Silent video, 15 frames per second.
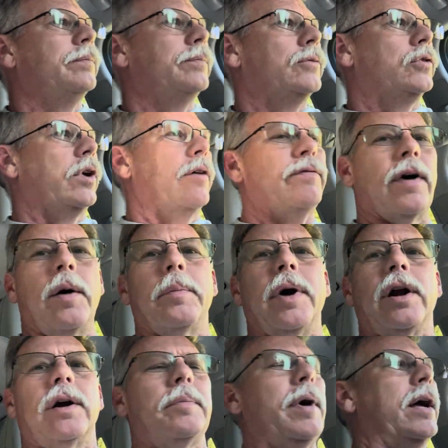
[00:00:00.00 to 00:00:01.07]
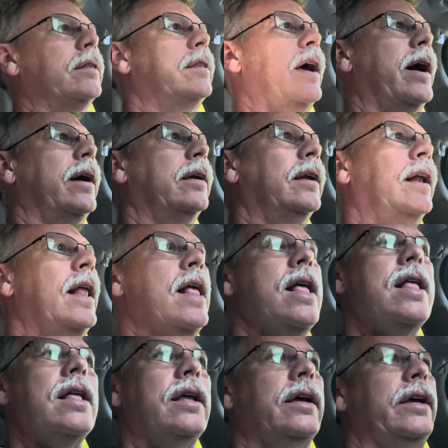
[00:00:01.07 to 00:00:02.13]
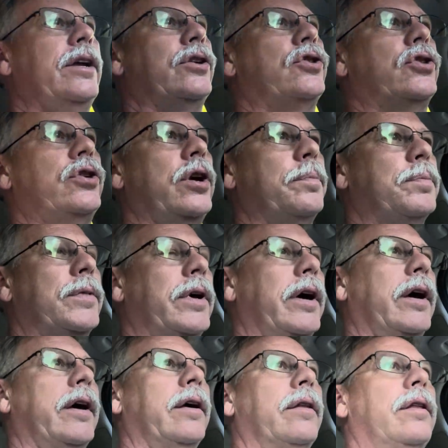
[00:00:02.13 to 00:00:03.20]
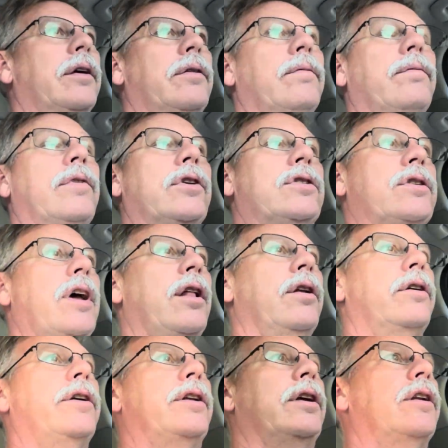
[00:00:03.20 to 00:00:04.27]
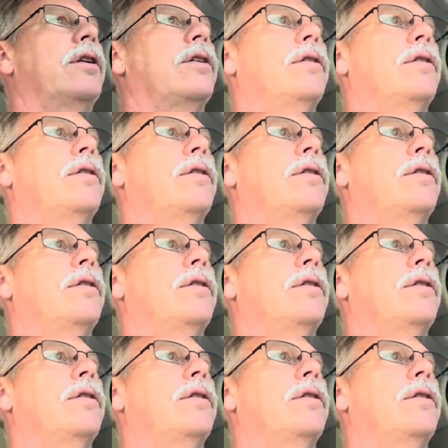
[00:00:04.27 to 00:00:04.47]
So I felt better about that. It shipped. The seller did